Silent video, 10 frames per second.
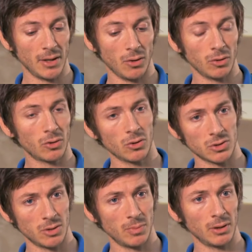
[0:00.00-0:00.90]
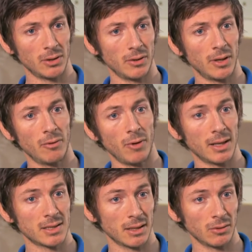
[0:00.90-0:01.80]
that all the corners of the building are at a
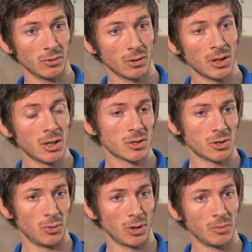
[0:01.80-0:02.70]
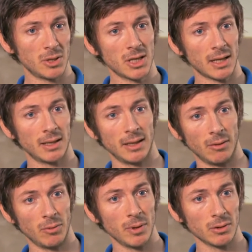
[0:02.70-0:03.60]
right angle. So we're going to be checking
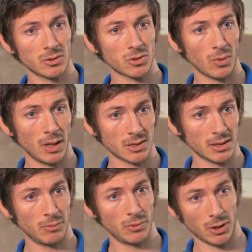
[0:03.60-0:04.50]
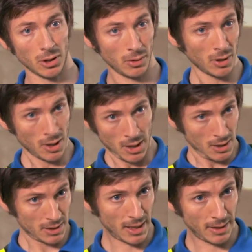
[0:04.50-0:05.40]
that. We build the squares and then we're going to
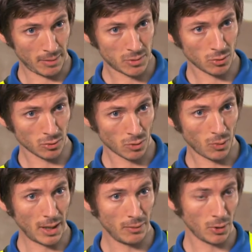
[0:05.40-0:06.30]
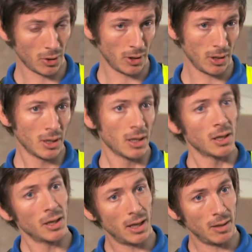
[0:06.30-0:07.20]
take them tools away and we're going to
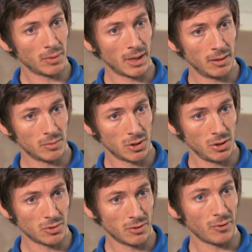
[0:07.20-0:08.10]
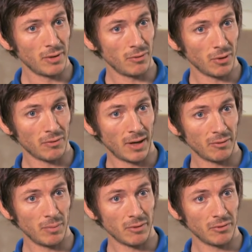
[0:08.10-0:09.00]
um, get them to use the
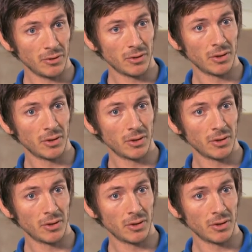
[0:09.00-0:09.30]
345 method.